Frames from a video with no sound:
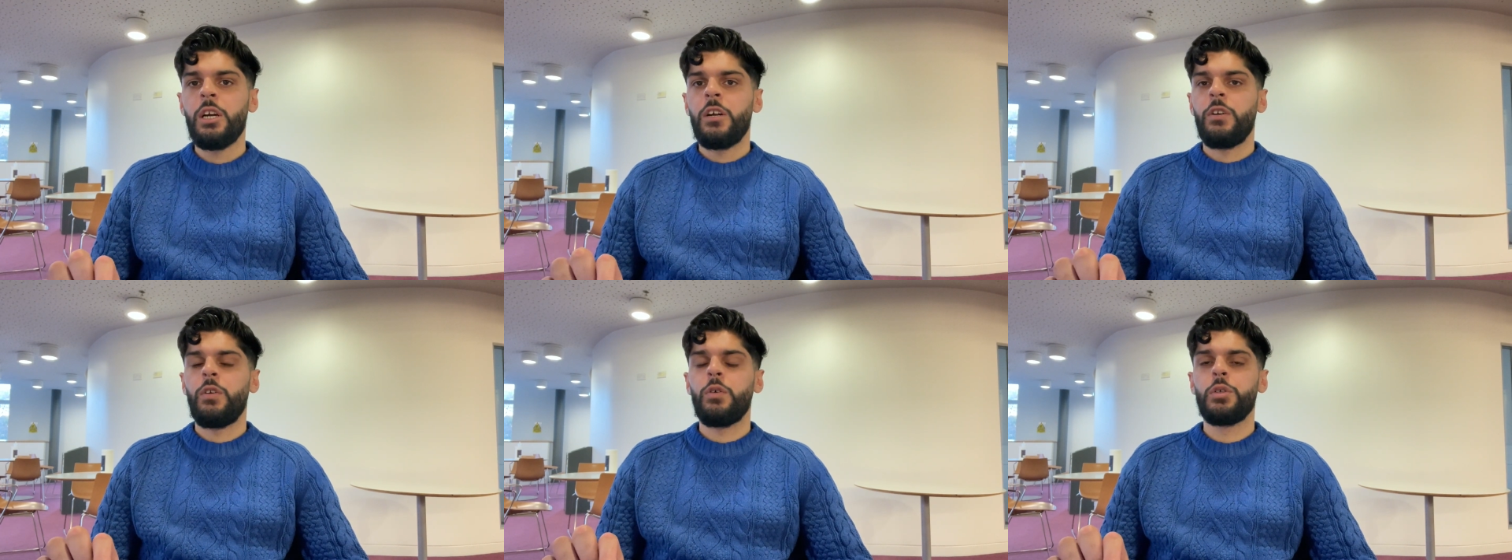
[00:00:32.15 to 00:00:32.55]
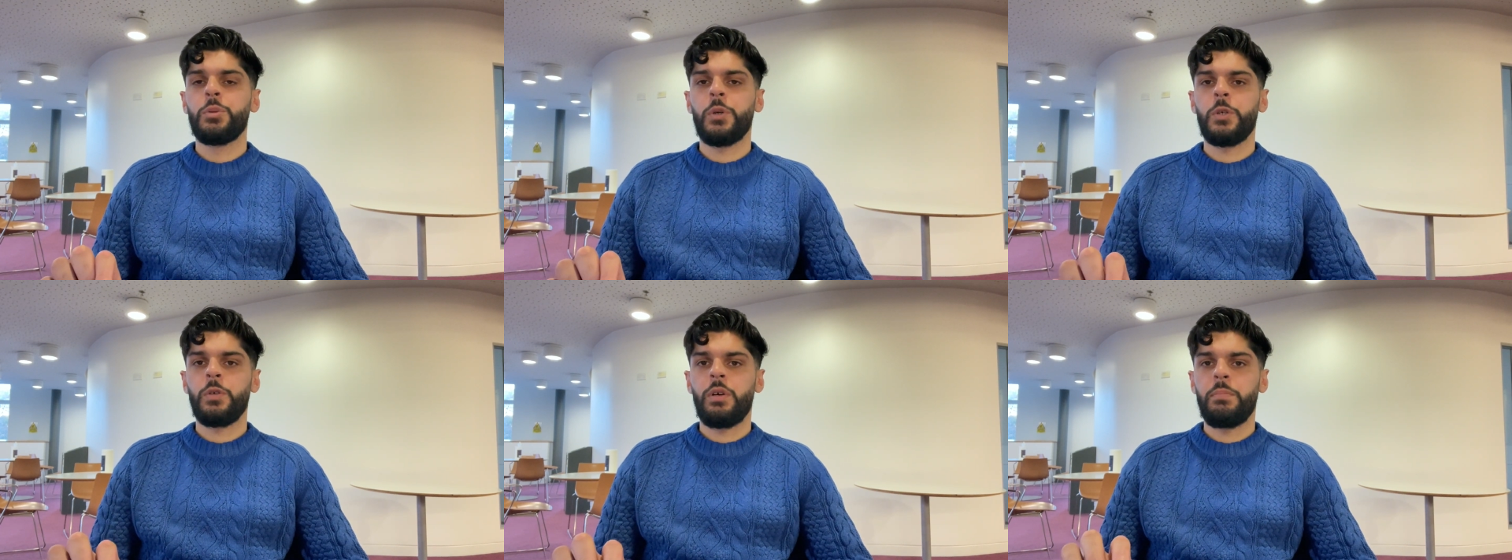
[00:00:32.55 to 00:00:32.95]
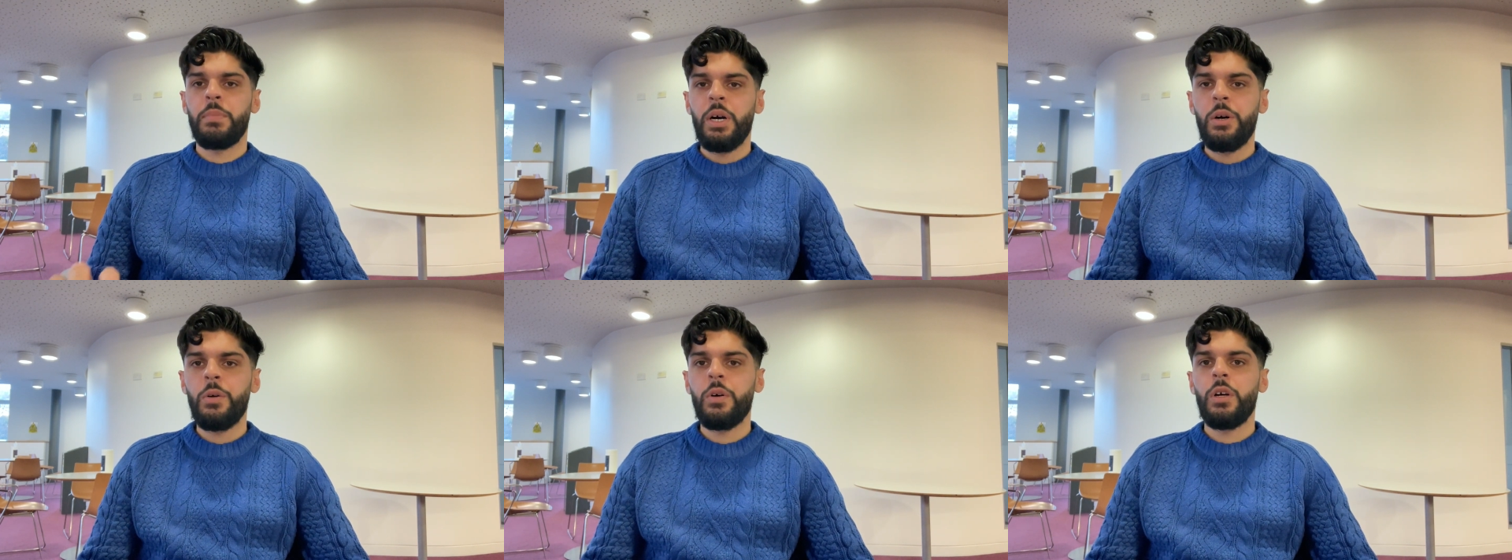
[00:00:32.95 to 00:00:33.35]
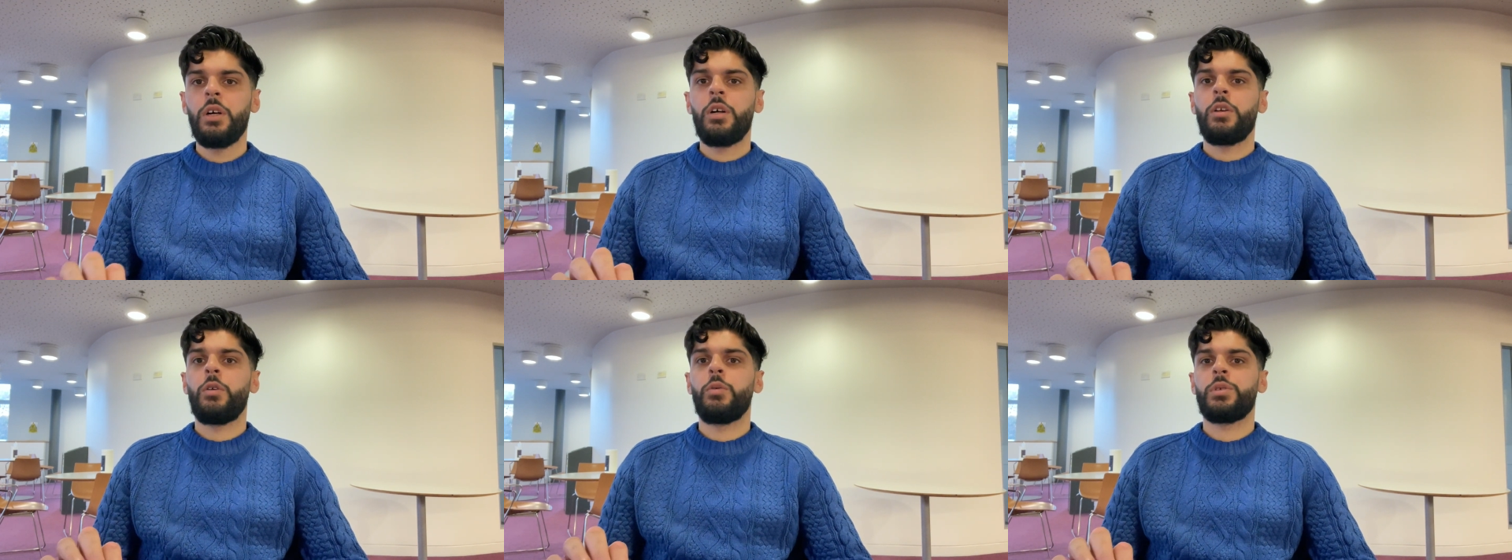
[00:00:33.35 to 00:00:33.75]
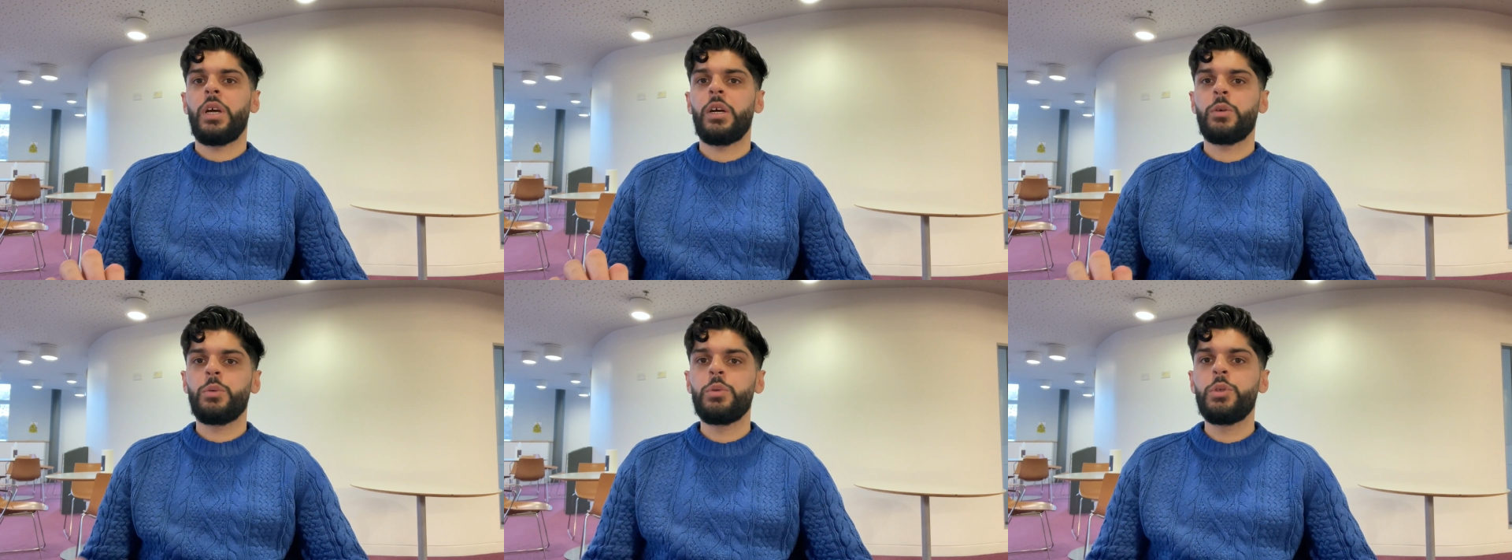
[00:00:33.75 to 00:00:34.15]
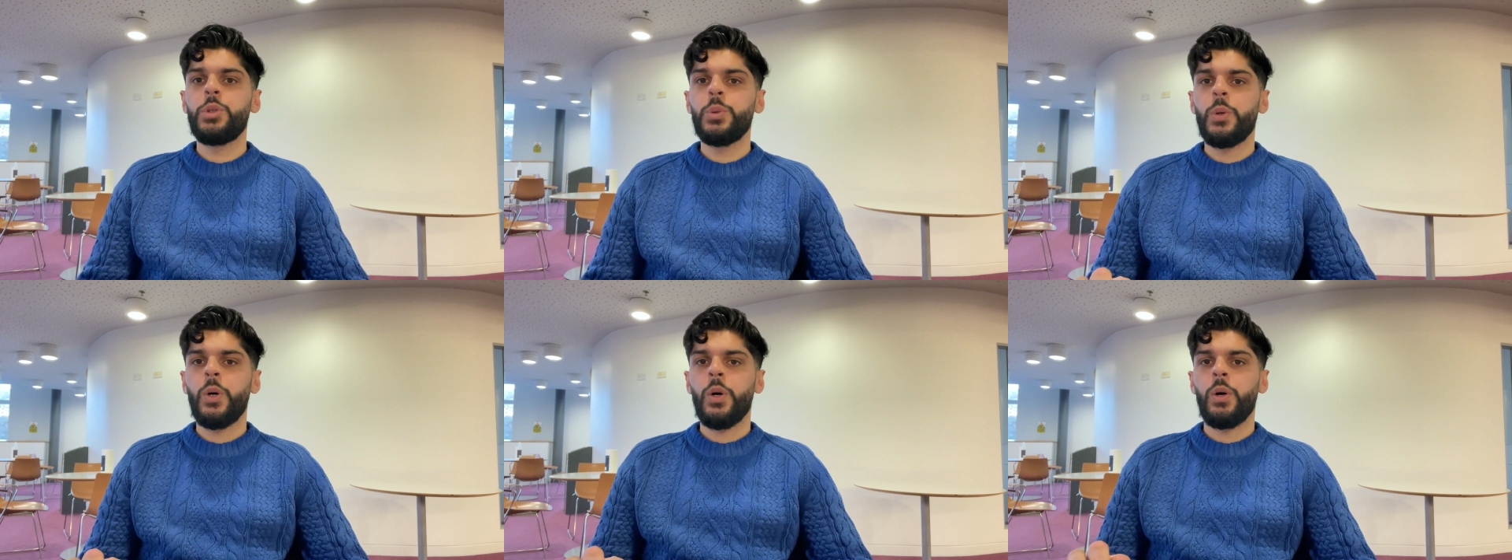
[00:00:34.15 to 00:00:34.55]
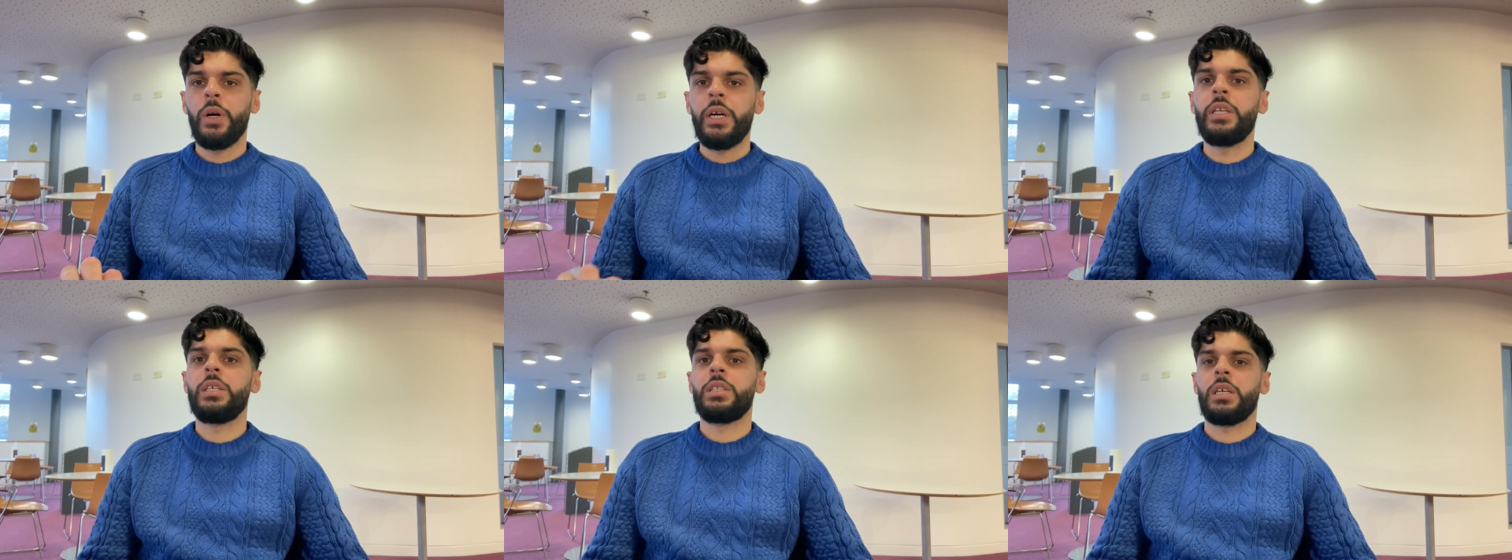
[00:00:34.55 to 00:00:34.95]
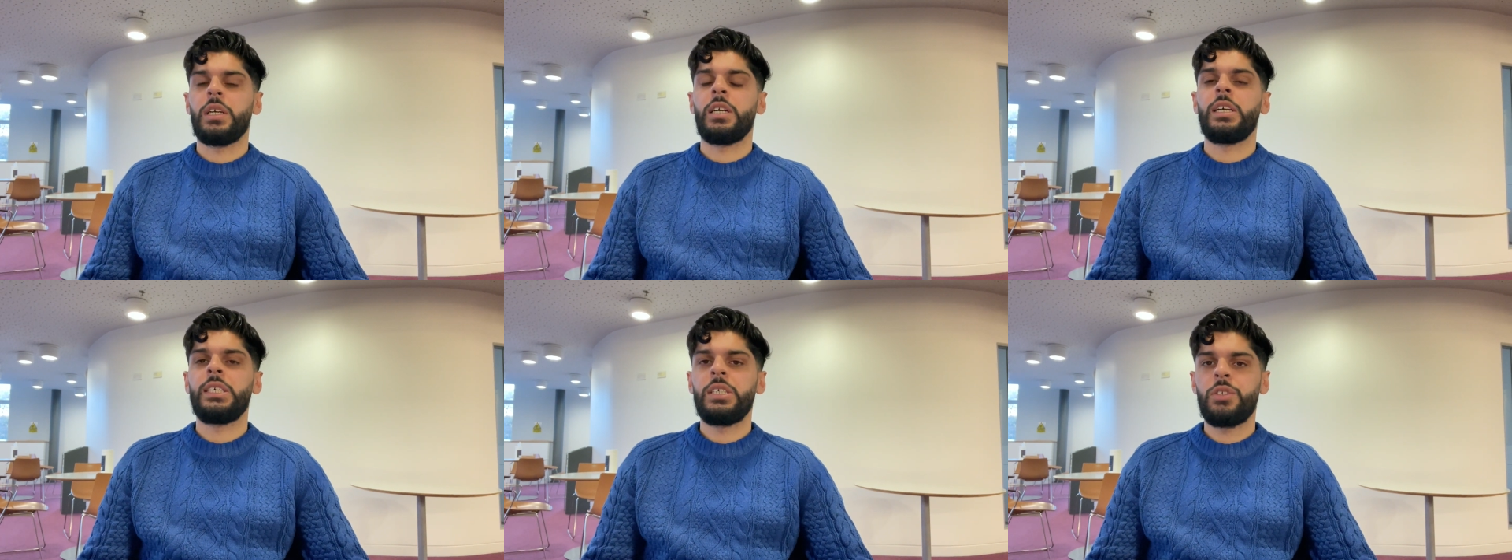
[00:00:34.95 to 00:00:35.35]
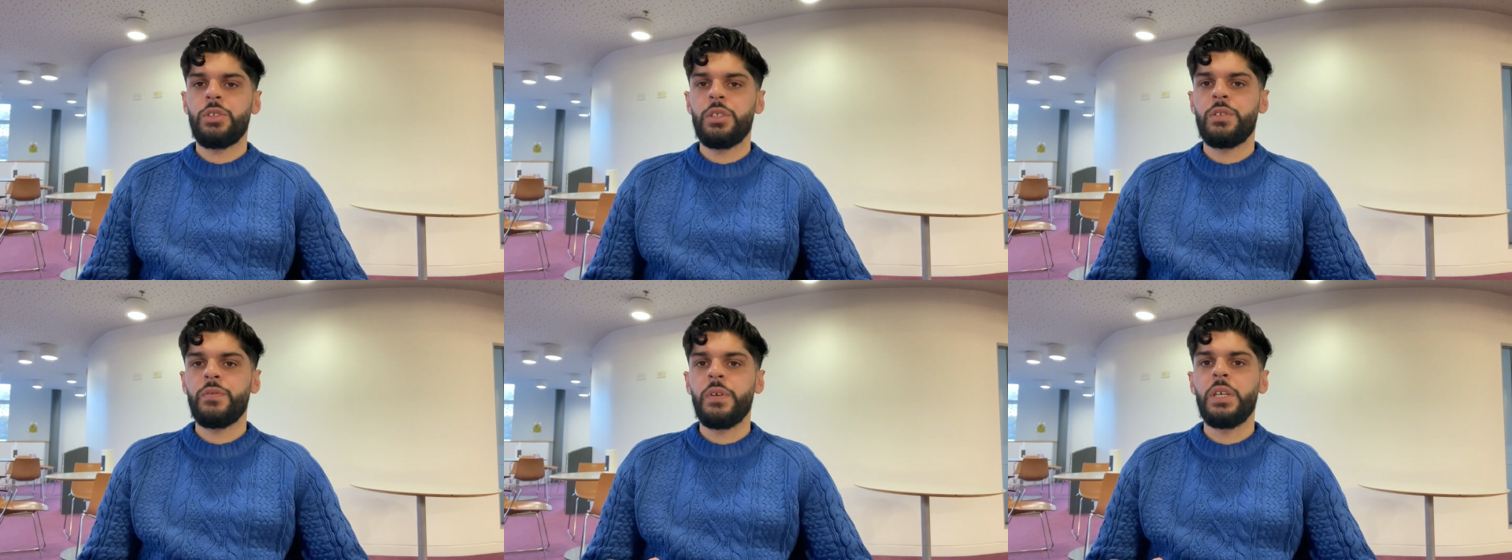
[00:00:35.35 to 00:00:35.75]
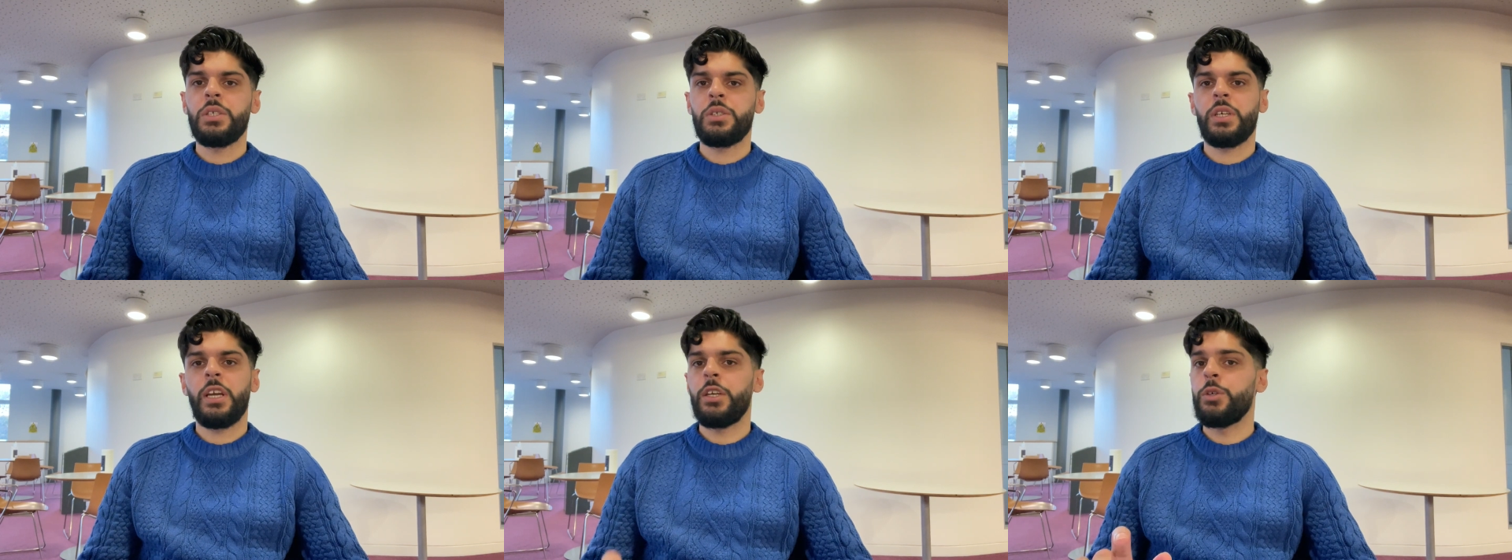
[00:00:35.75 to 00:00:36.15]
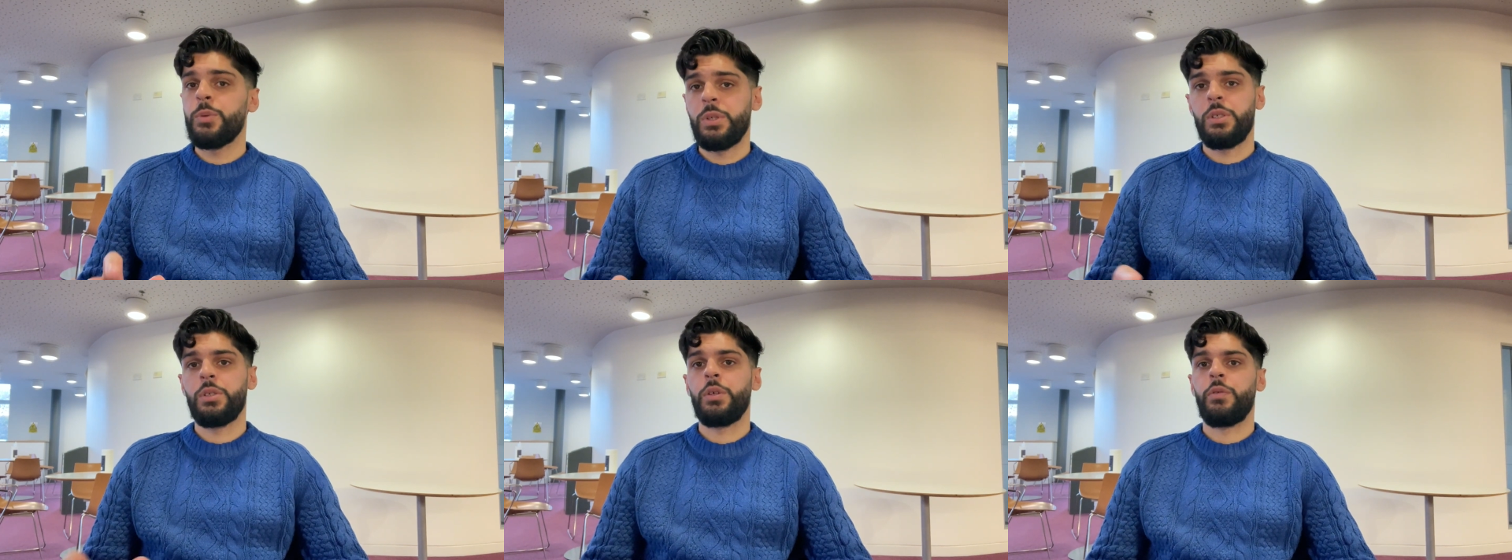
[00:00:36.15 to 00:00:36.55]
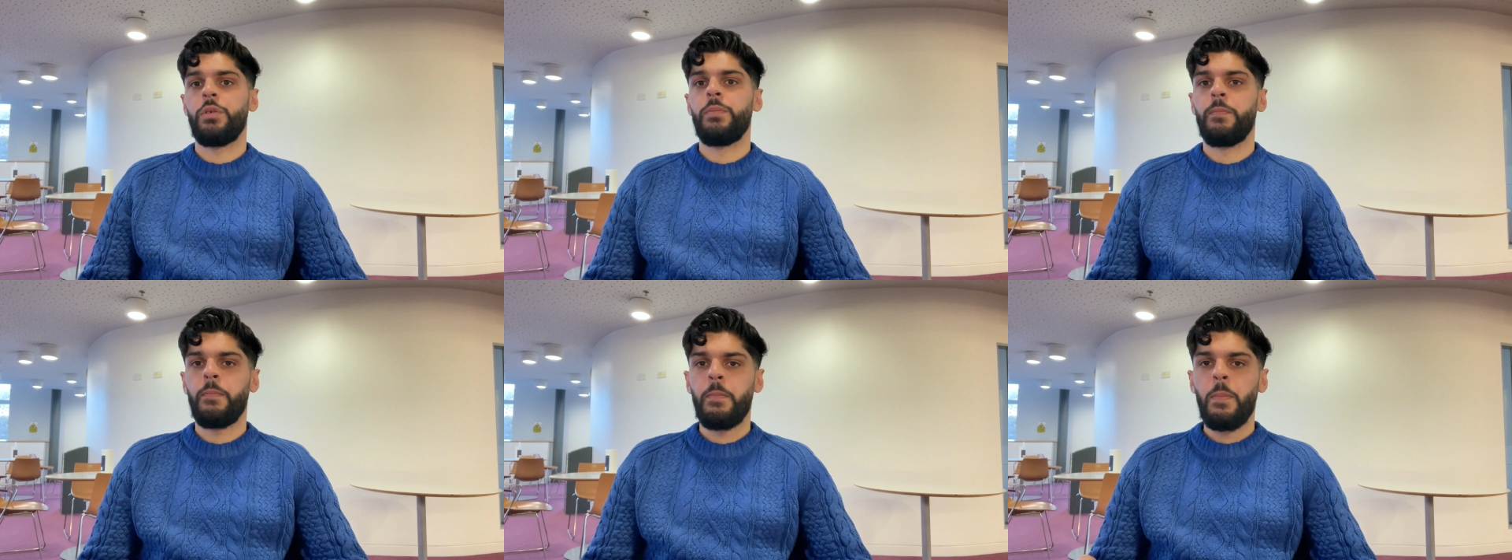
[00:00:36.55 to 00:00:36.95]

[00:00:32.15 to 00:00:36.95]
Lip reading: knows what you're about, knows how good you are or anything. It's just first to get you into the room.